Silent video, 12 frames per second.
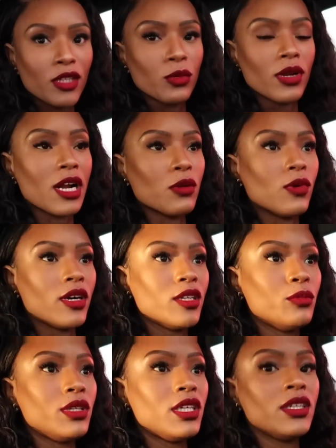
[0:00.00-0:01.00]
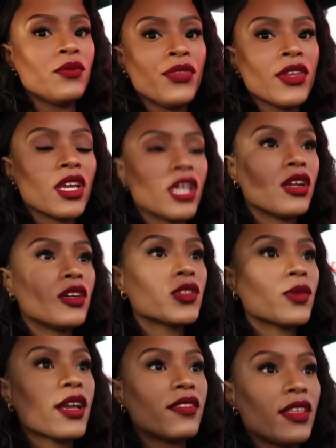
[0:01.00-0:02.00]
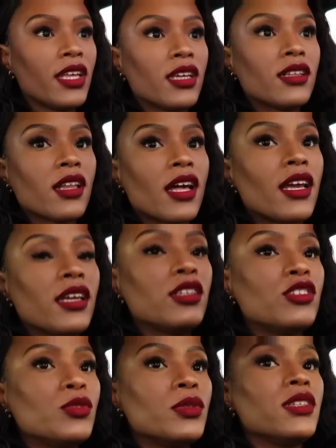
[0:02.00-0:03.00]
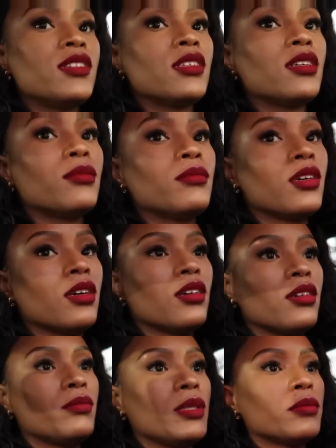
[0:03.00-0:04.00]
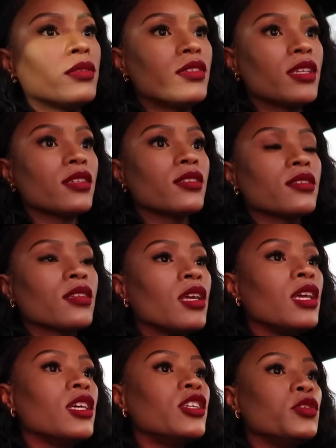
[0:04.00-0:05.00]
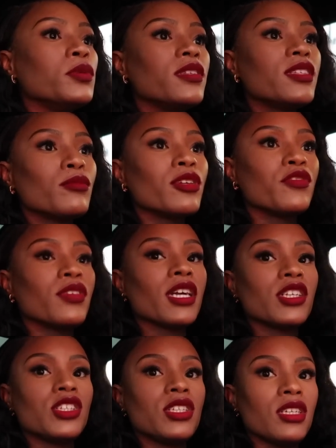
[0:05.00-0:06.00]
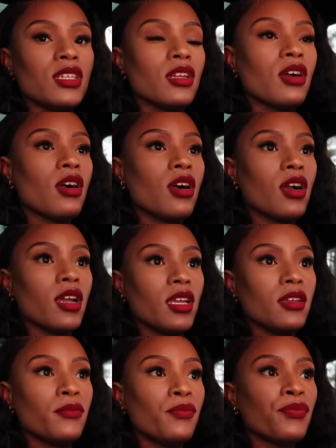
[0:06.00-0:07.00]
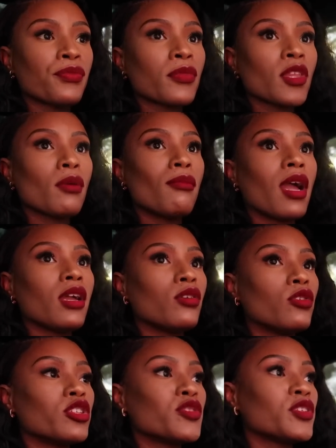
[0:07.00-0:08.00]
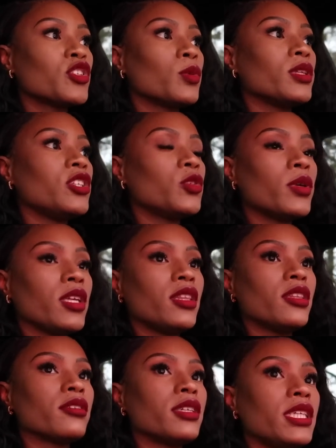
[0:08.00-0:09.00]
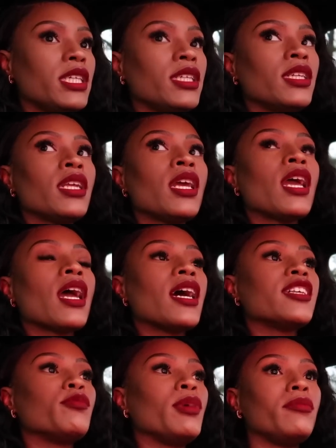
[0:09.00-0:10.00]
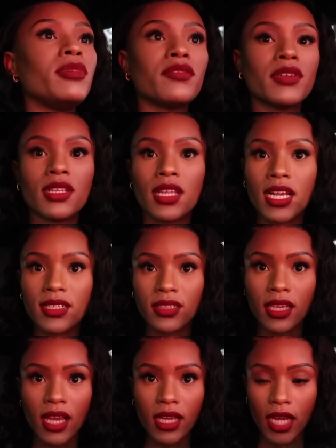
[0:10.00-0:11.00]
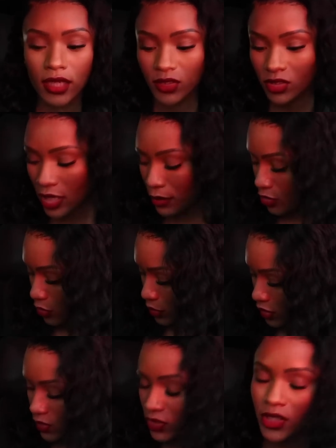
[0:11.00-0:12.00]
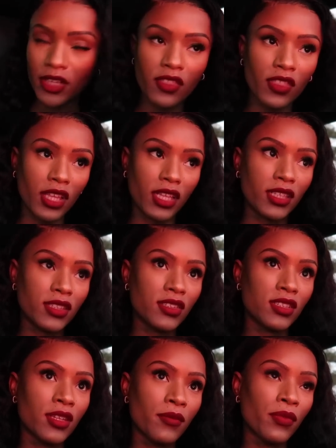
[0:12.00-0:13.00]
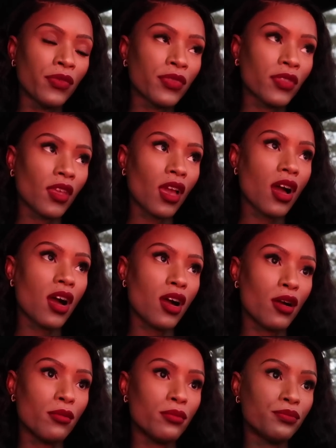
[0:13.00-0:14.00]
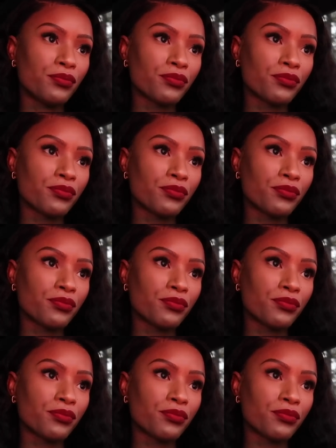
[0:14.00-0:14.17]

and where I want to be. And also, I think like doing some doing some reflection on my goals for 2023 has made me realize like I kind of stopped doing certain things um,